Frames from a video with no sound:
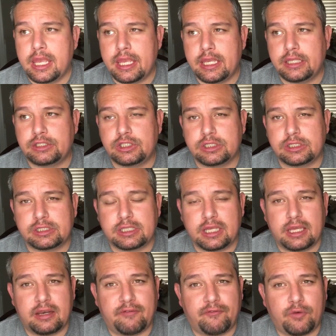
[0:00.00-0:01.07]
It just,
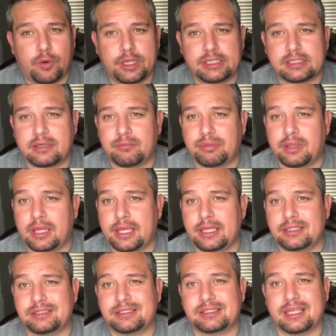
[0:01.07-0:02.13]
it avoids
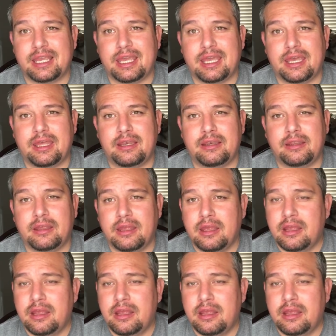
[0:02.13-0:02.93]
complaints and